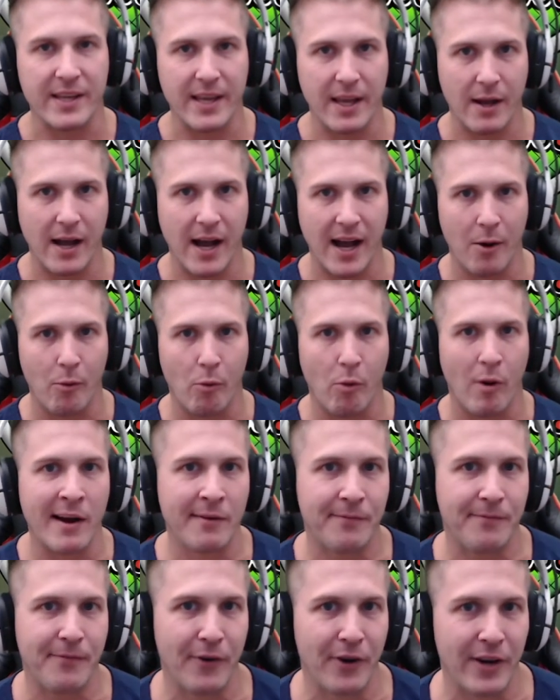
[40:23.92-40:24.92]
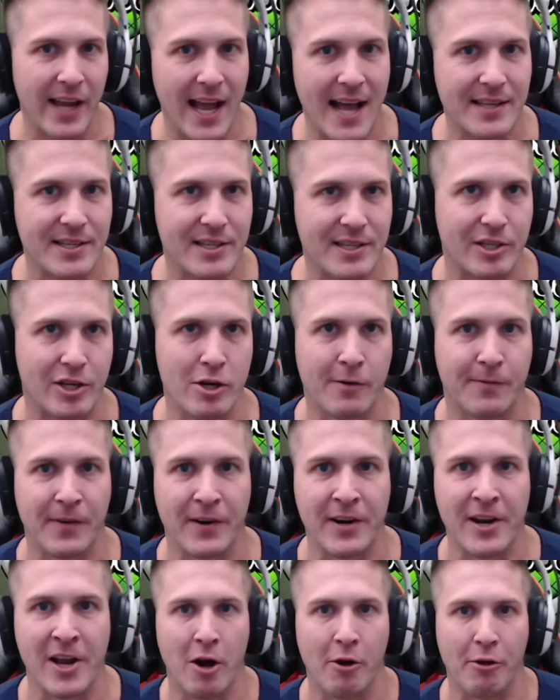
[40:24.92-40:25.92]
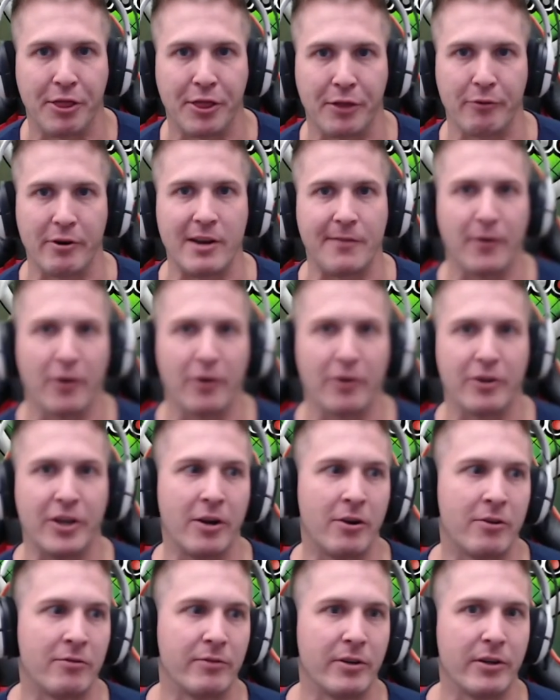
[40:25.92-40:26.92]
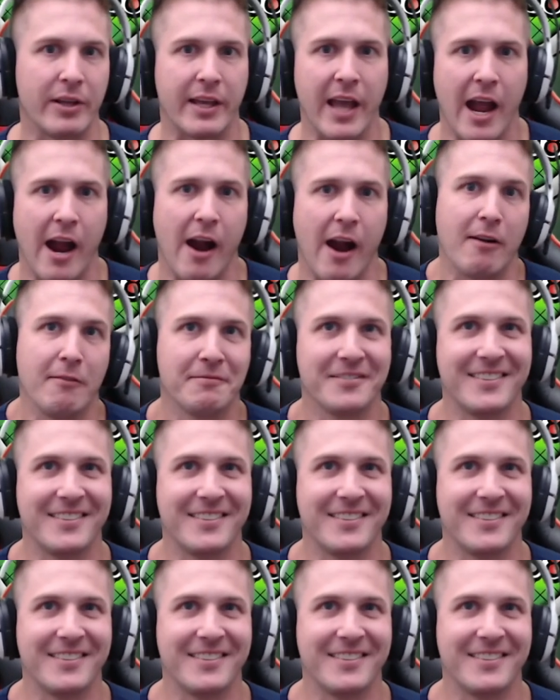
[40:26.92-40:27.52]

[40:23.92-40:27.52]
Uh, one for yes, two for no, three for you don't really care.